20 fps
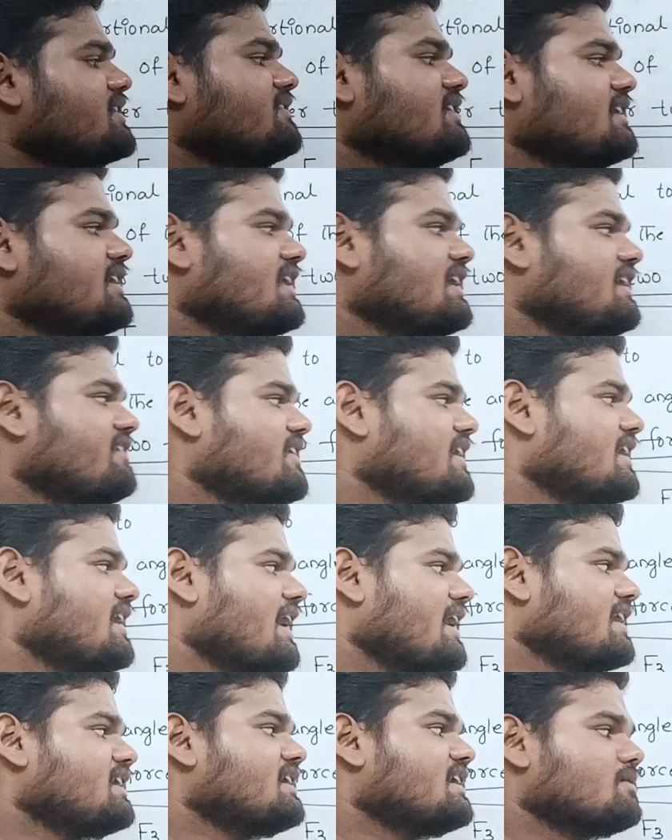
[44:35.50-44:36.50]
between T1
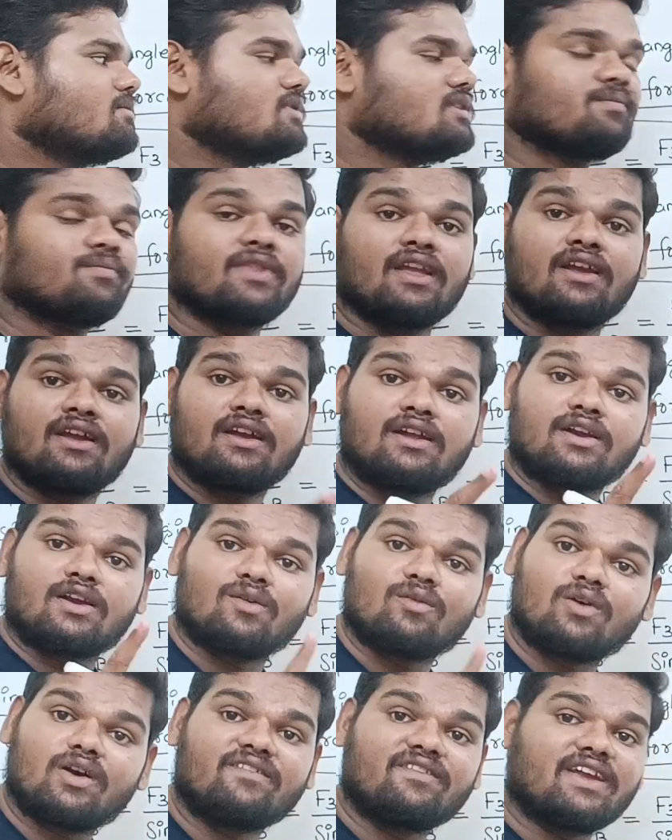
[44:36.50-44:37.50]
and W.
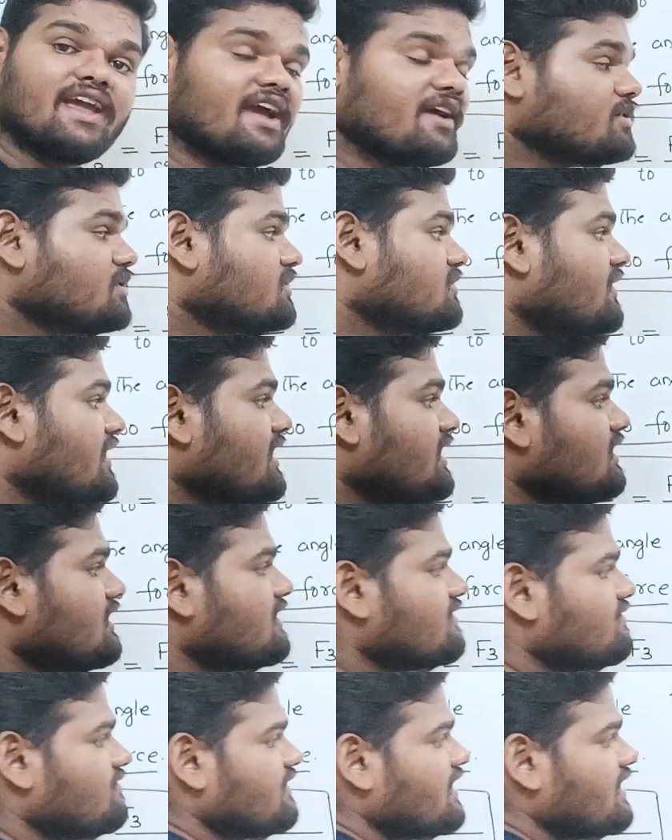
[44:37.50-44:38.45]
Now what we have to find?